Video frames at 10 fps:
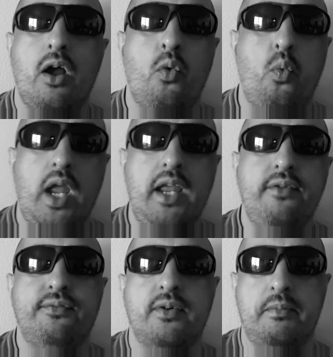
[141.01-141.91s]
away
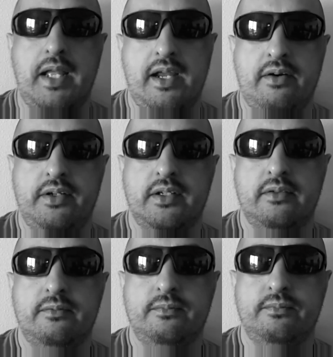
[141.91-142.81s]
from the area.